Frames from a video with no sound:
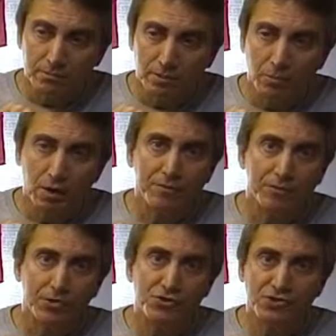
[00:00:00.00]
thinking of. I'm waiting
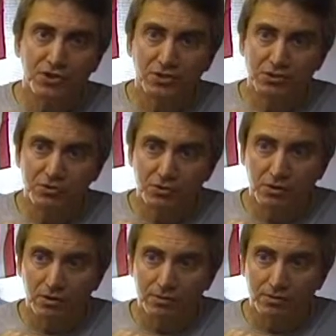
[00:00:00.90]
for you to sing the
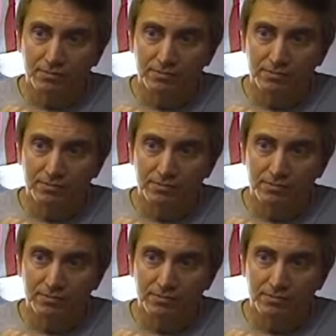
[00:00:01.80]
song.